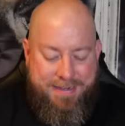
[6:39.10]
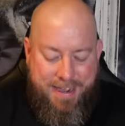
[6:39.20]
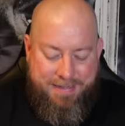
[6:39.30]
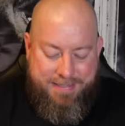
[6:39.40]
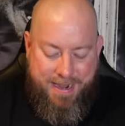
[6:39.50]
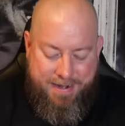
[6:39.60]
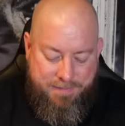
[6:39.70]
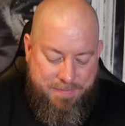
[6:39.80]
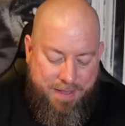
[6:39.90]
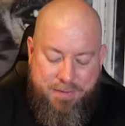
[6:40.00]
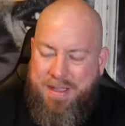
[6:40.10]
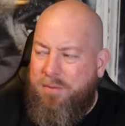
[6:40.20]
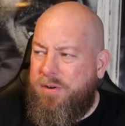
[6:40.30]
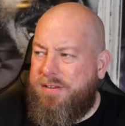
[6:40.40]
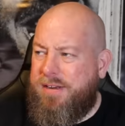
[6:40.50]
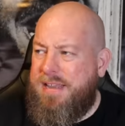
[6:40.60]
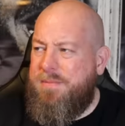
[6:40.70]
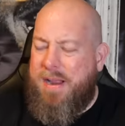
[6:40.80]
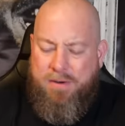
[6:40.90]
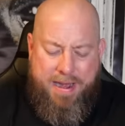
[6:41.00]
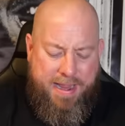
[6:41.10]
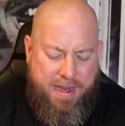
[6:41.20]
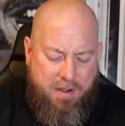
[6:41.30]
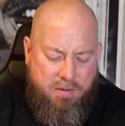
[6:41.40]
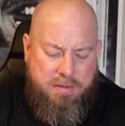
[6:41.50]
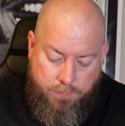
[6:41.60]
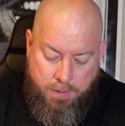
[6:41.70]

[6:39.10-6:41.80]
a nice item. I think we have one of these on eBay right now.